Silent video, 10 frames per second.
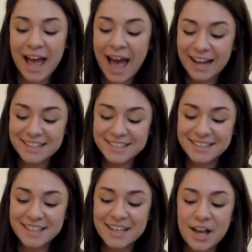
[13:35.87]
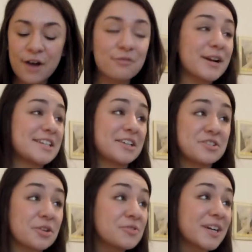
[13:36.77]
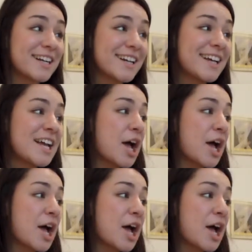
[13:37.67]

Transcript: acts of raising children,